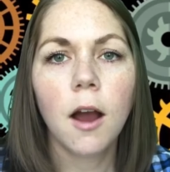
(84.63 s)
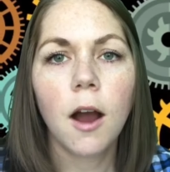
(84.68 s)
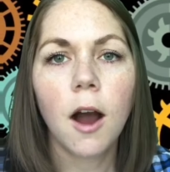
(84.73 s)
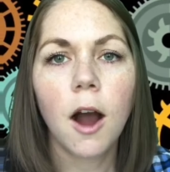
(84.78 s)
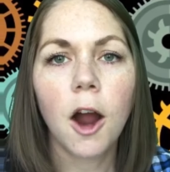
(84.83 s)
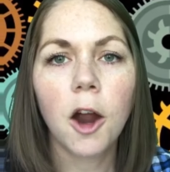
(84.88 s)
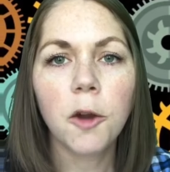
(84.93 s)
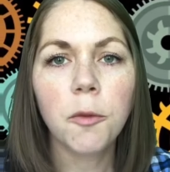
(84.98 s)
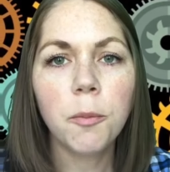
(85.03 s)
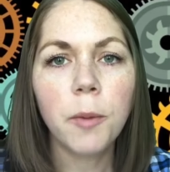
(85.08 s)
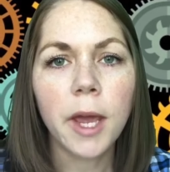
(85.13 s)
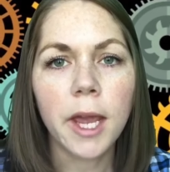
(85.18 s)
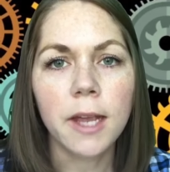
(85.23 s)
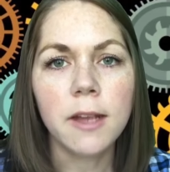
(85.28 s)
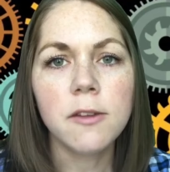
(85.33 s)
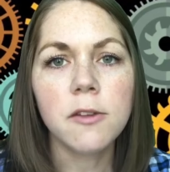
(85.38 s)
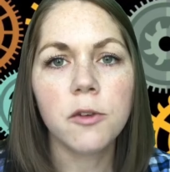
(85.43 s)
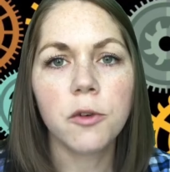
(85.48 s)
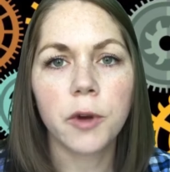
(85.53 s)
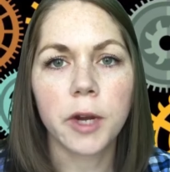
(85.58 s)
Our
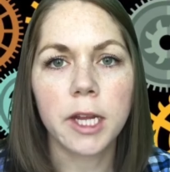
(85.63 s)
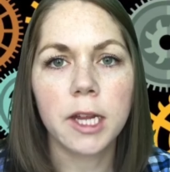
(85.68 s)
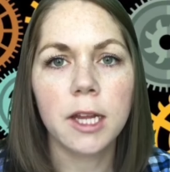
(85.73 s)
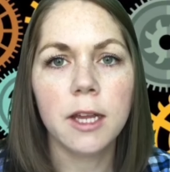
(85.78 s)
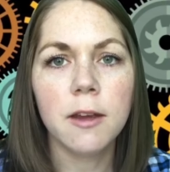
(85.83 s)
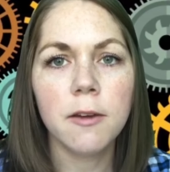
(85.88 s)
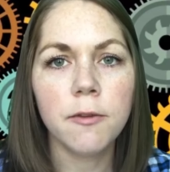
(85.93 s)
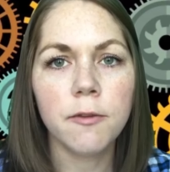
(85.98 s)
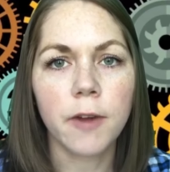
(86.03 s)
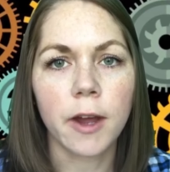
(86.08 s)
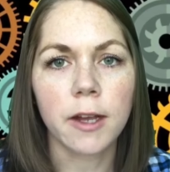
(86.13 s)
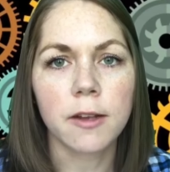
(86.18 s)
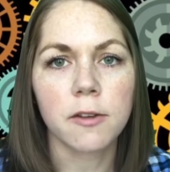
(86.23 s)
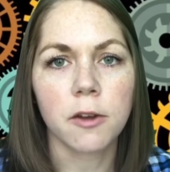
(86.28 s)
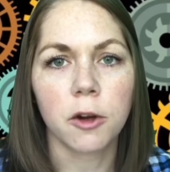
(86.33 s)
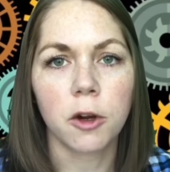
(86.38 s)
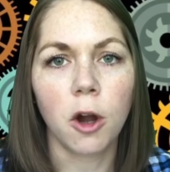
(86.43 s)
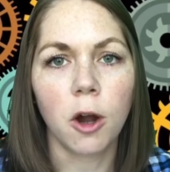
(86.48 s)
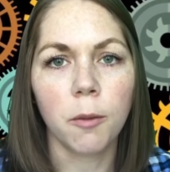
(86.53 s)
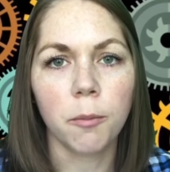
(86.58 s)
pace greatly affects our
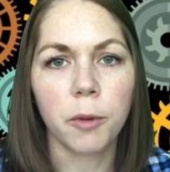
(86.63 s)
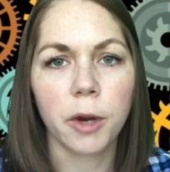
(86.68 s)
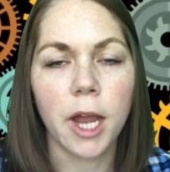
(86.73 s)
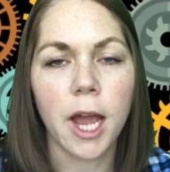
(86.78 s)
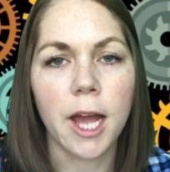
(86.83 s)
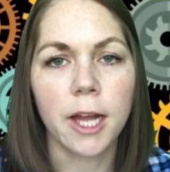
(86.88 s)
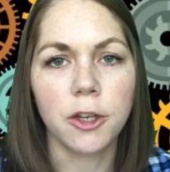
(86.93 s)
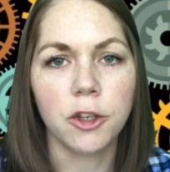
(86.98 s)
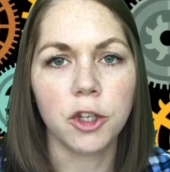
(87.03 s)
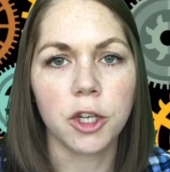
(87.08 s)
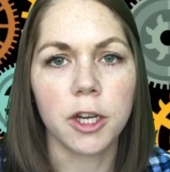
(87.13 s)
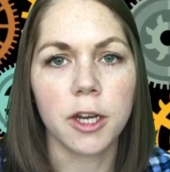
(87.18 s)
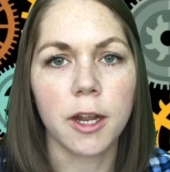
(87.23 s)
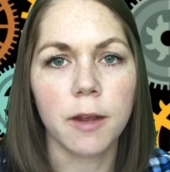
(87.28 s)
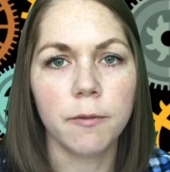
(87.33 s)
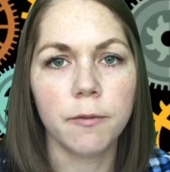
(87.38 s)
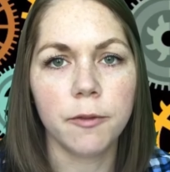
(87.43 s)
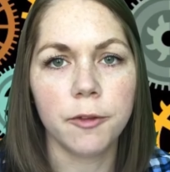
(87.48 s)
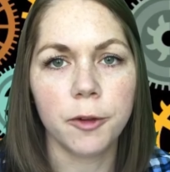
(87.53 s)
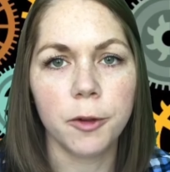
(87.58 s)
comprehension
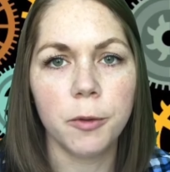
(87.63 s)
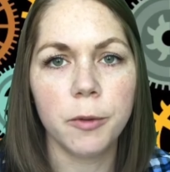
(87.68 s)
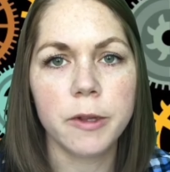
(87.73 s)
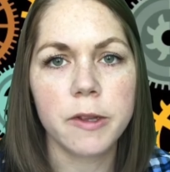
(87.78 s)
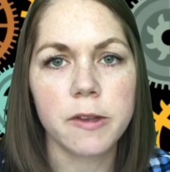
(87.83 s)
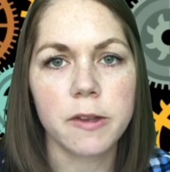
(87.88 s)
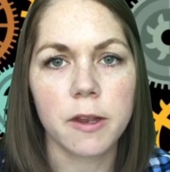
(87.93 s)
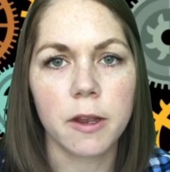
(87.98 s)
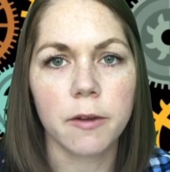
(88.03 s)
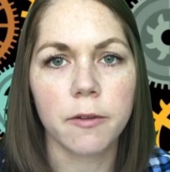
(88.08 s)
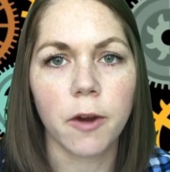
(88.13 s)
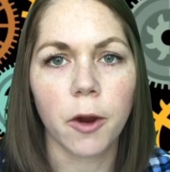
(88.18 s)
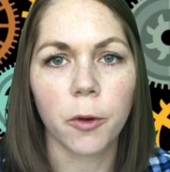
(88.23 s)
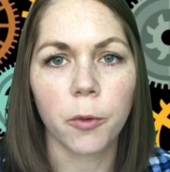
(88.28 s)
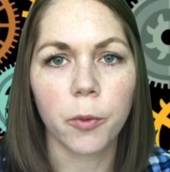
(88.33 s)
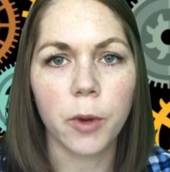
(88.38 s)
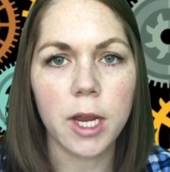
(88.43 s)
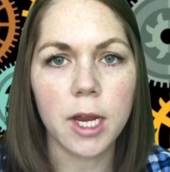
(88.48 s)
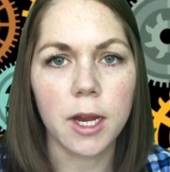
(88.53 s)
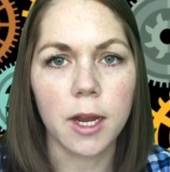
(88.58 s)
and fluency of our
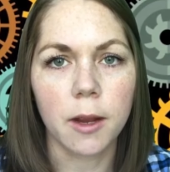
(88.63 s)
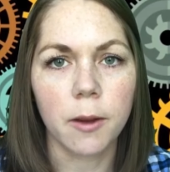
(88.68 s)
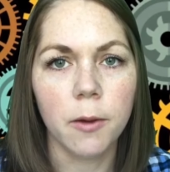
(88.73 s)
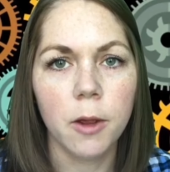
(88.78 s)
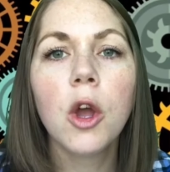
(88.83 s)
reading.